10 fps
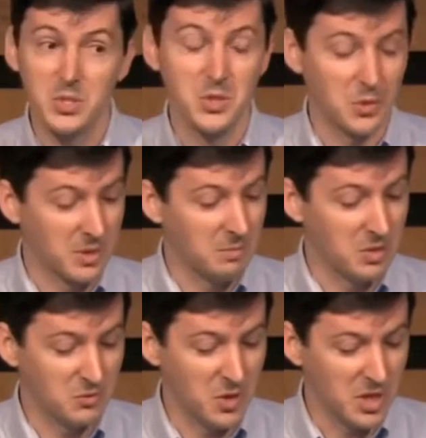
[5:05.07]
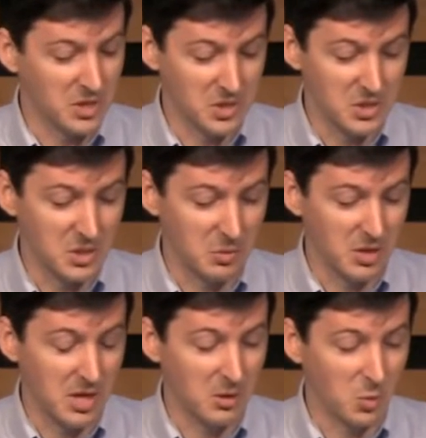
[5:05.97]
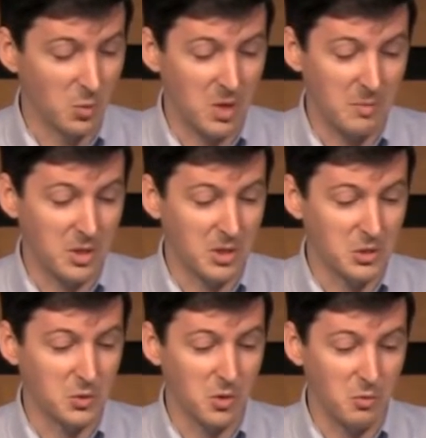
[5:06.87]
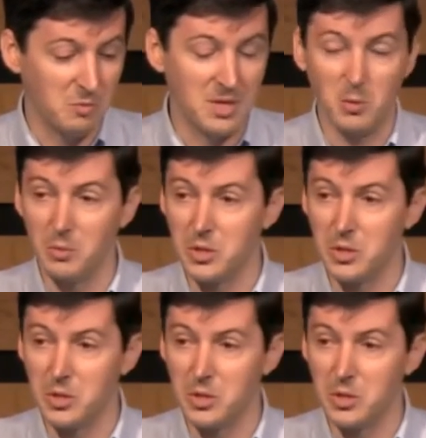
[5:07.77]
So it, it's very consistent with that. World population growth, we've been able to